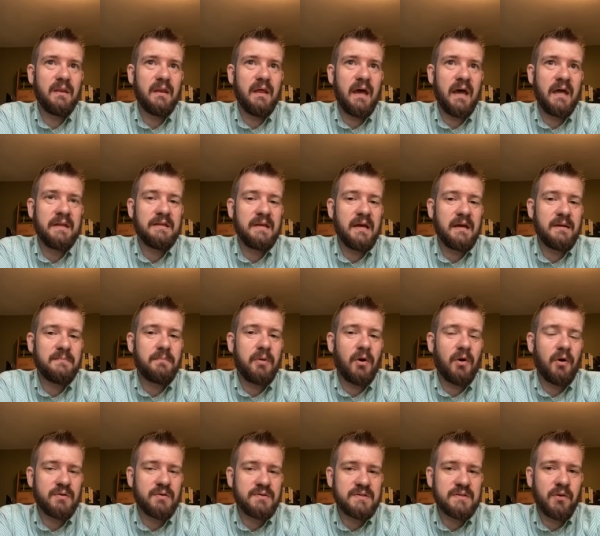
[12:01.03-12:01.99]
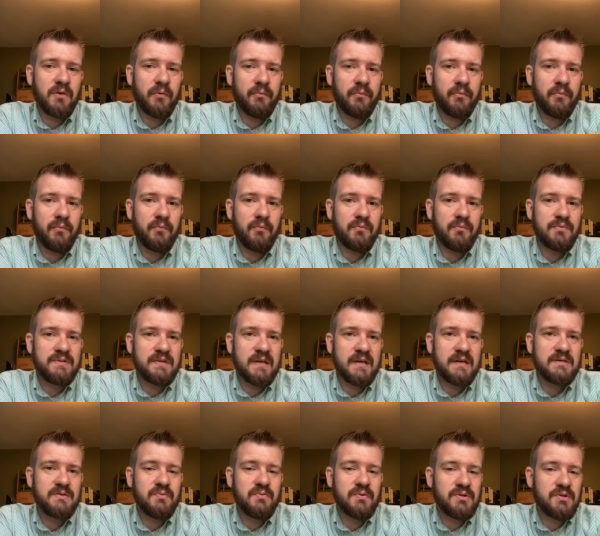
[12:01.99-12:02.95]
and yet, Paul still
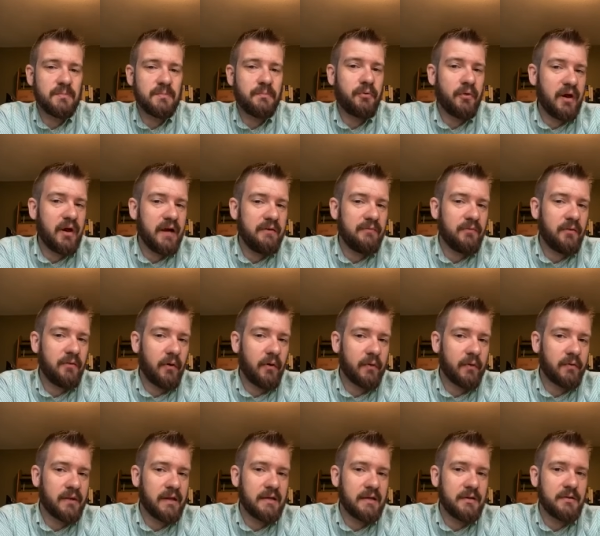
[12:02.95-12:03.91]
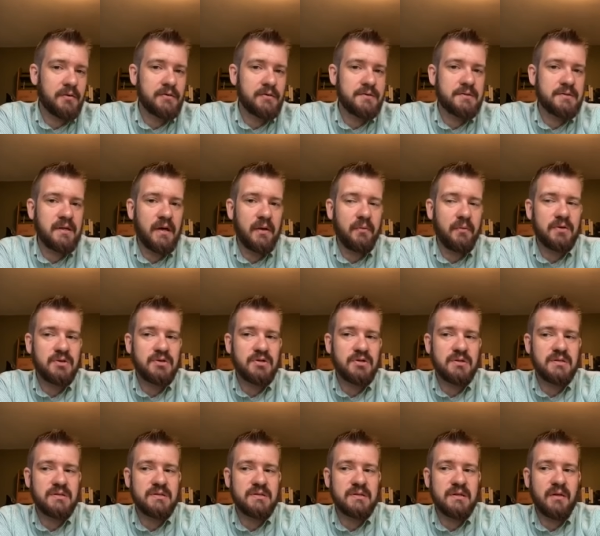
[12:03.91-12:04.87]
says we should pray for our leaders, that we
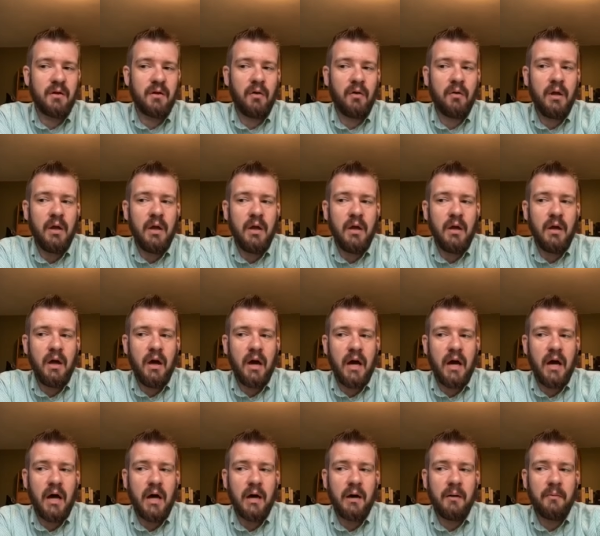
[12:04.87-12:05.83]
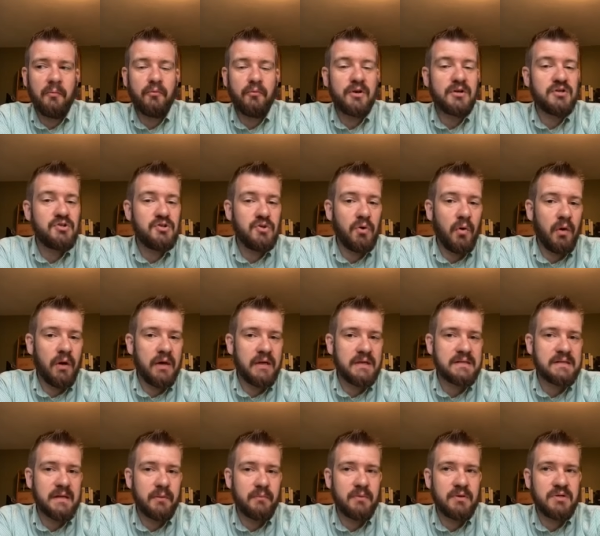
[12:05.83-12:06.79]
should still uh,
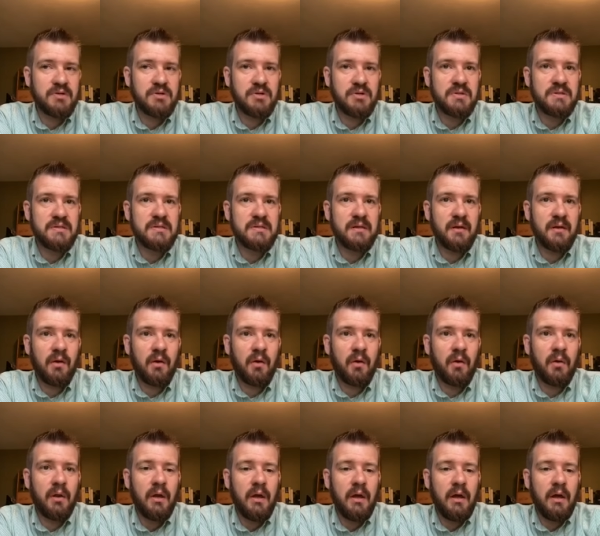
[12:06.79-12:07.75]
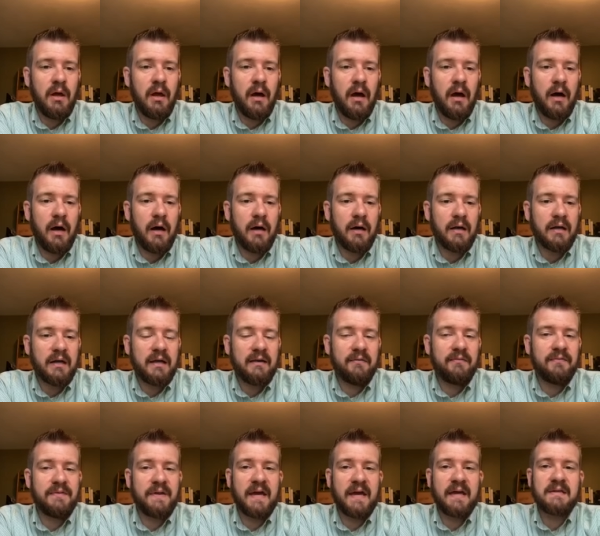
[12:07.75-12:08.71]
rejoice, that we should still uh,
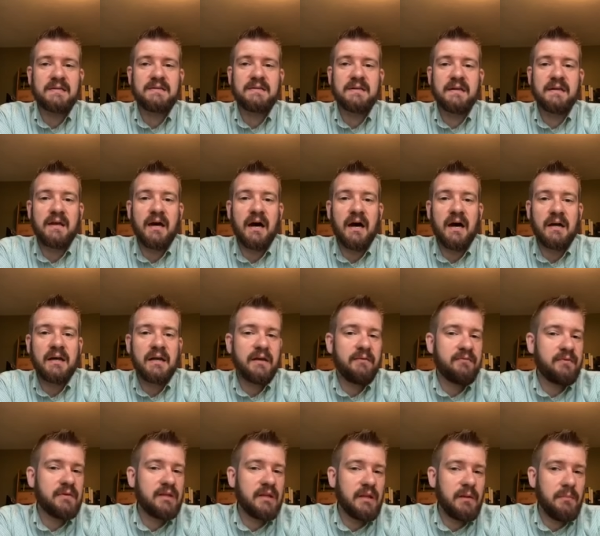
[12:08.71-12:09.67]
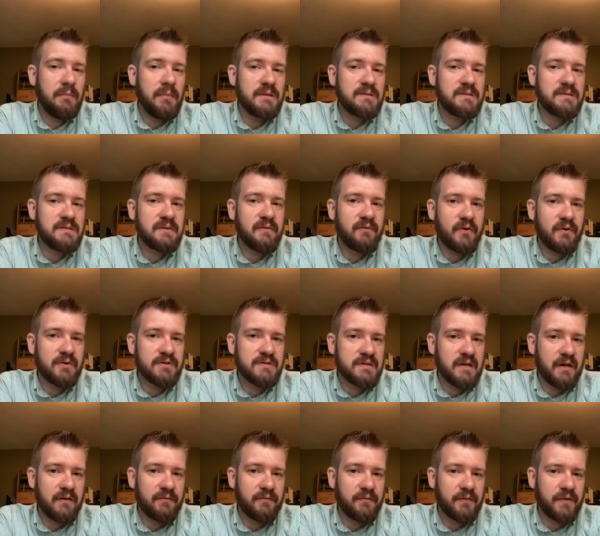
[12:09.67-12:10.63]
give thanks to God even in the midst of our
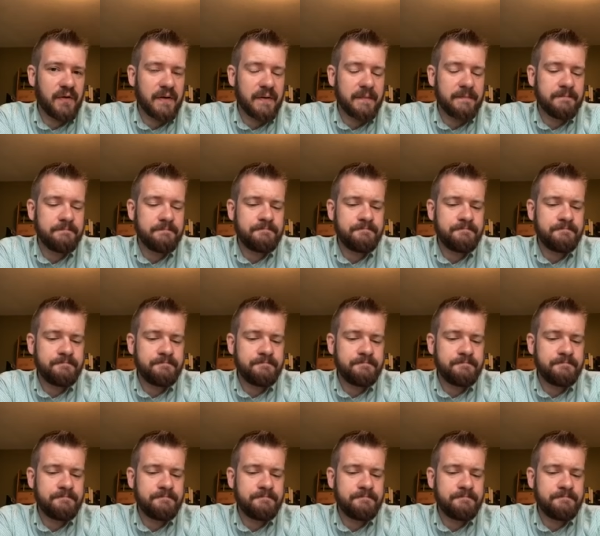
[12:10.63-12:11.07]
suffering.